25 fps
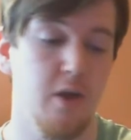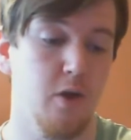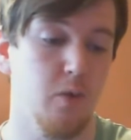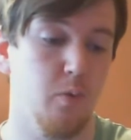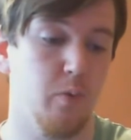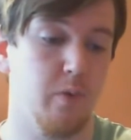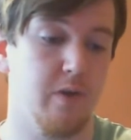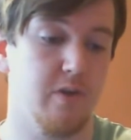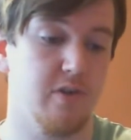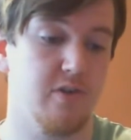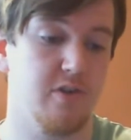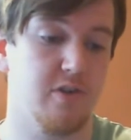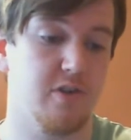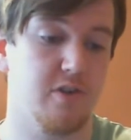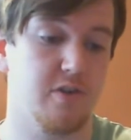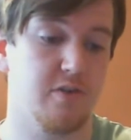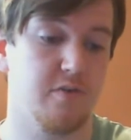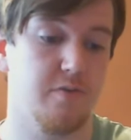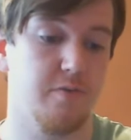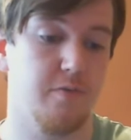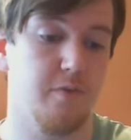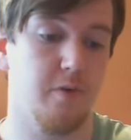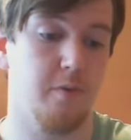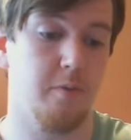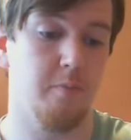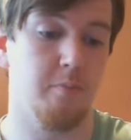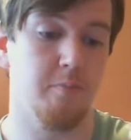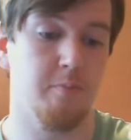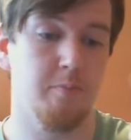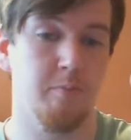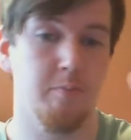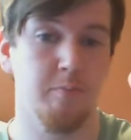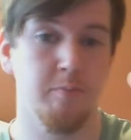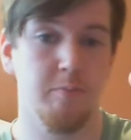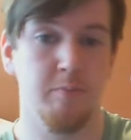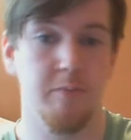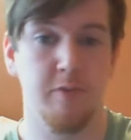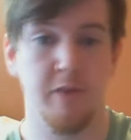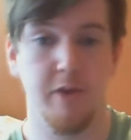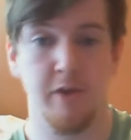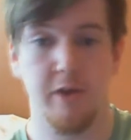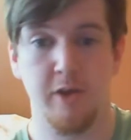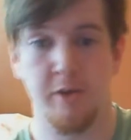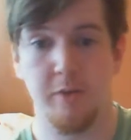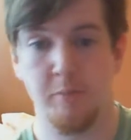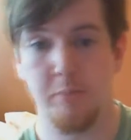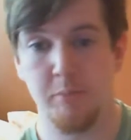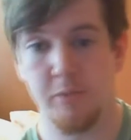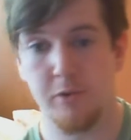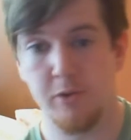which is from
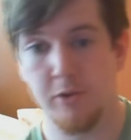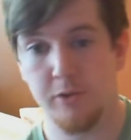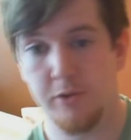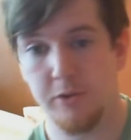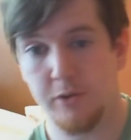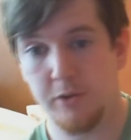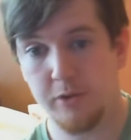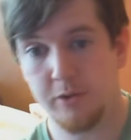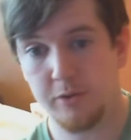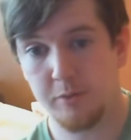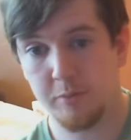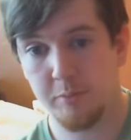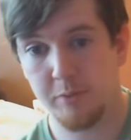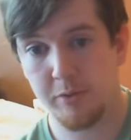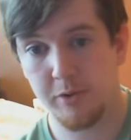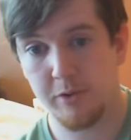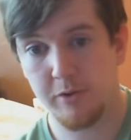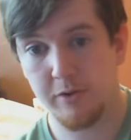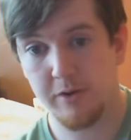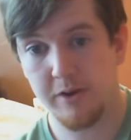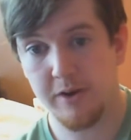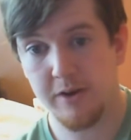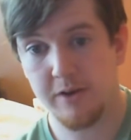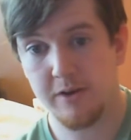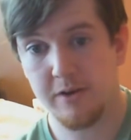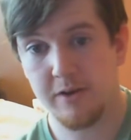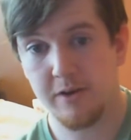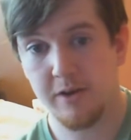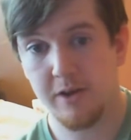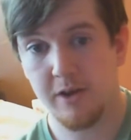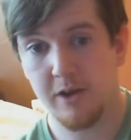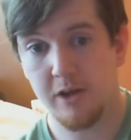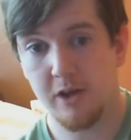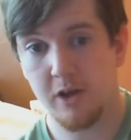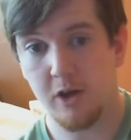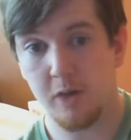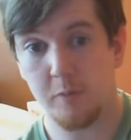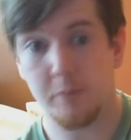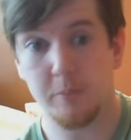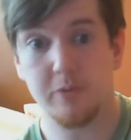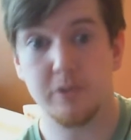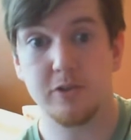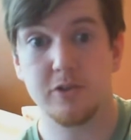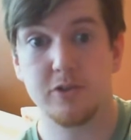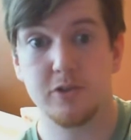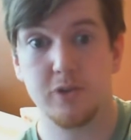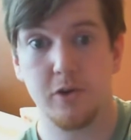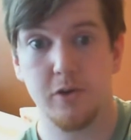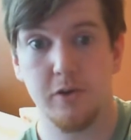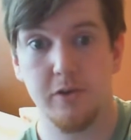the Brewdog brewery up in
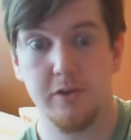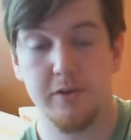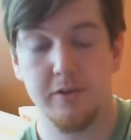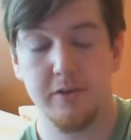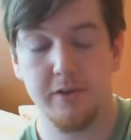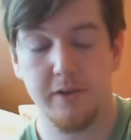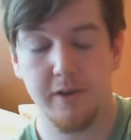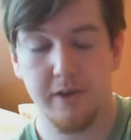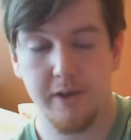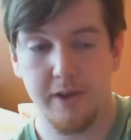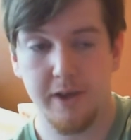Scotland,